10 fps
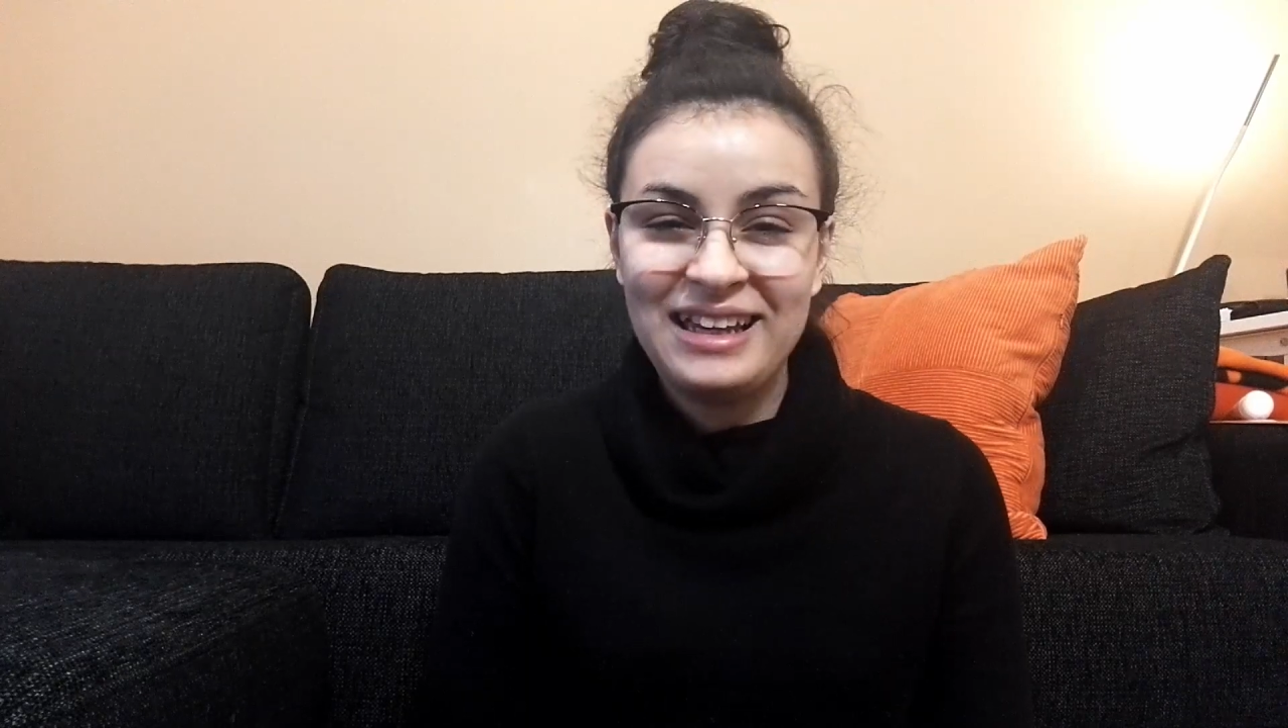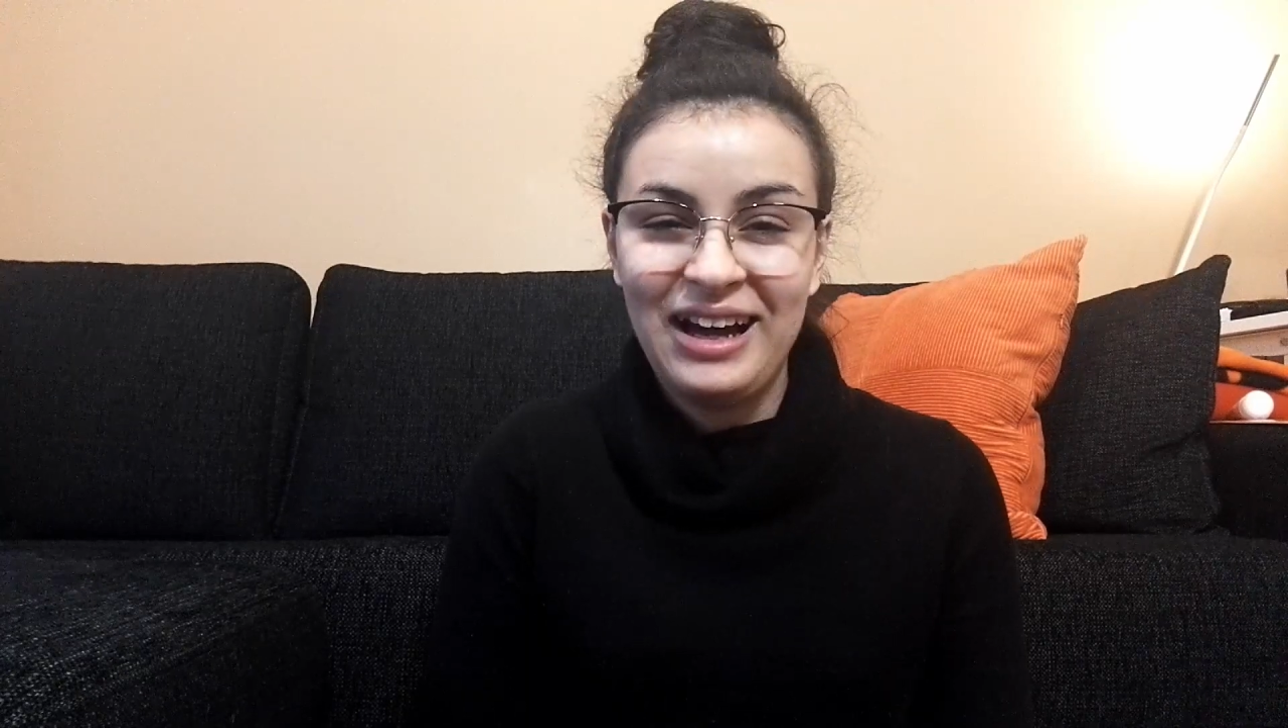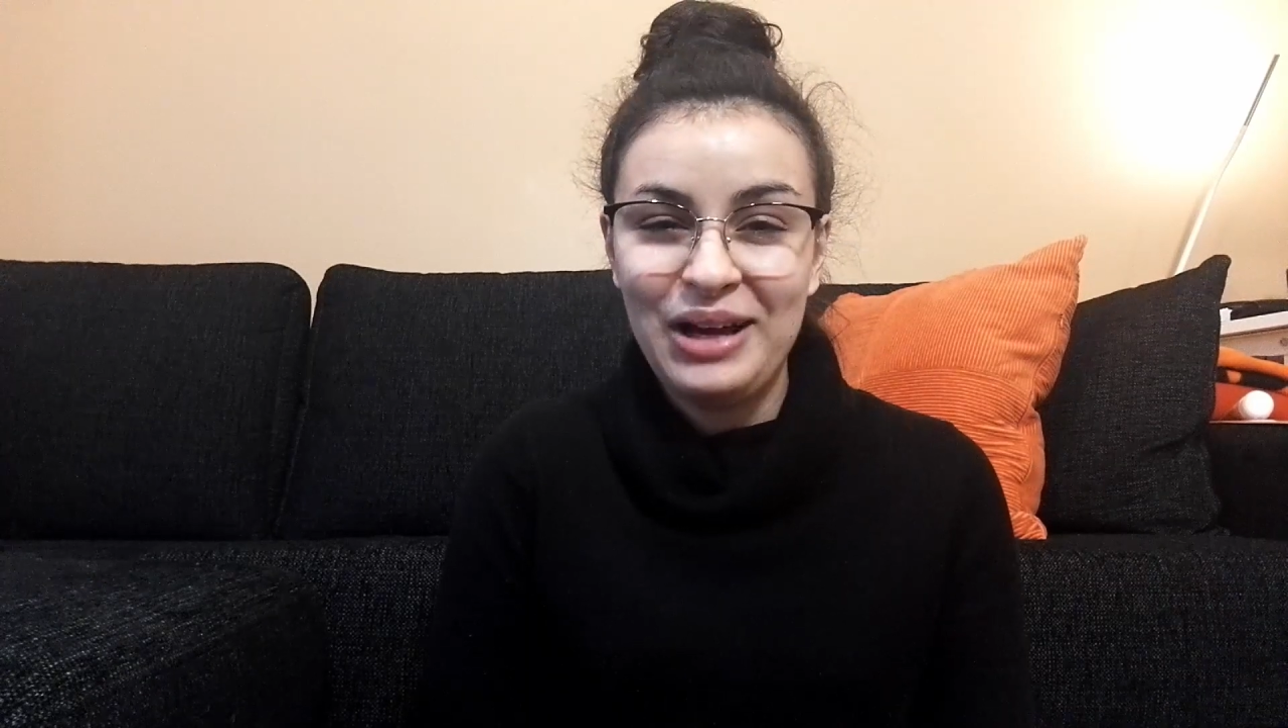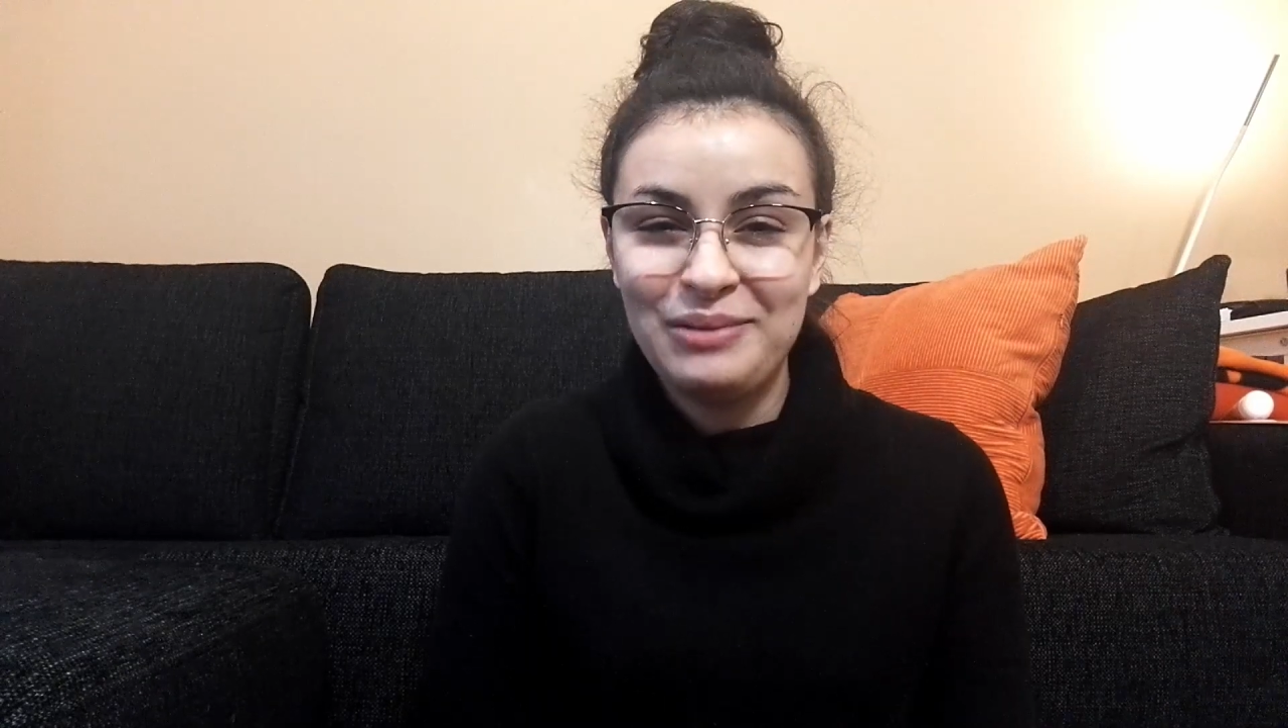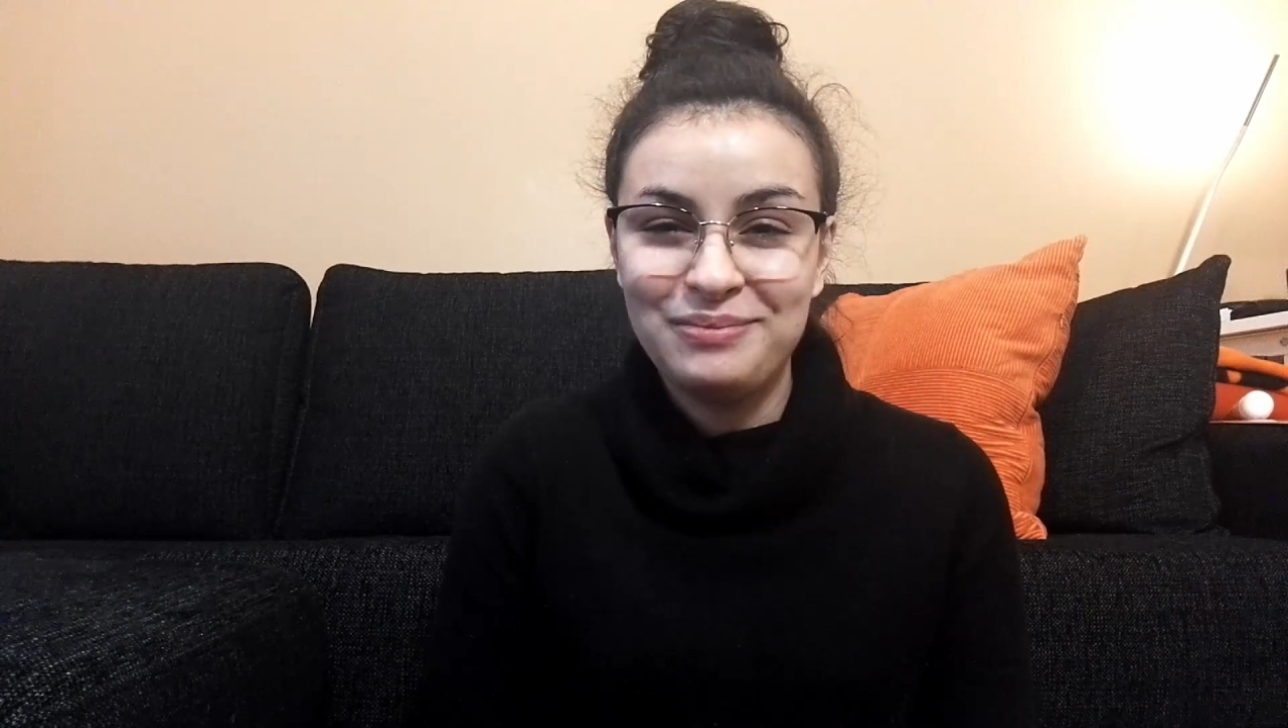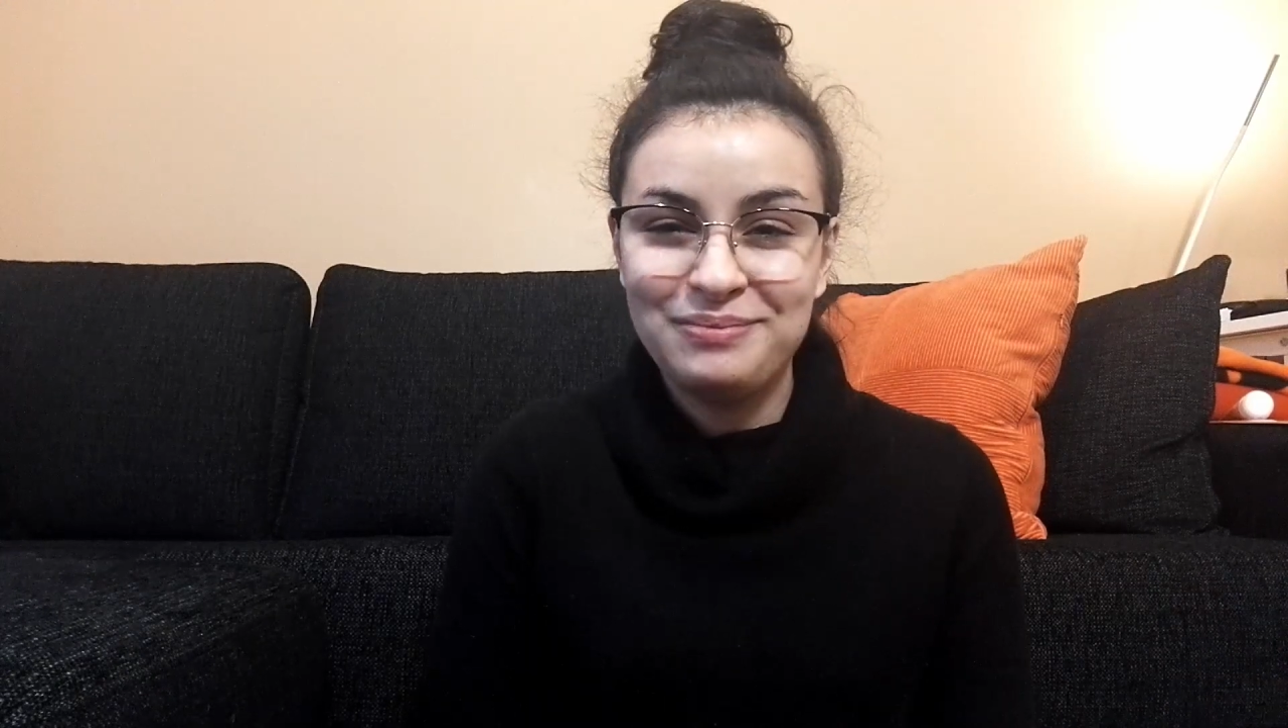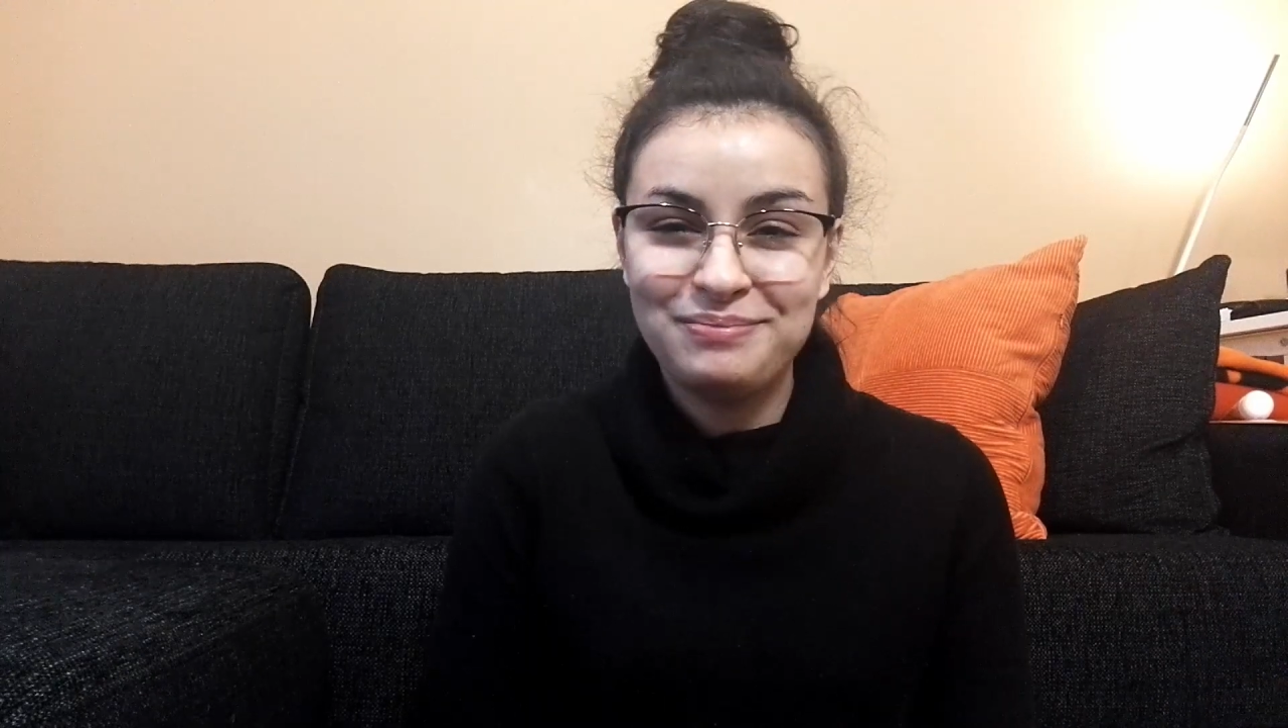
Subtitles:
I'm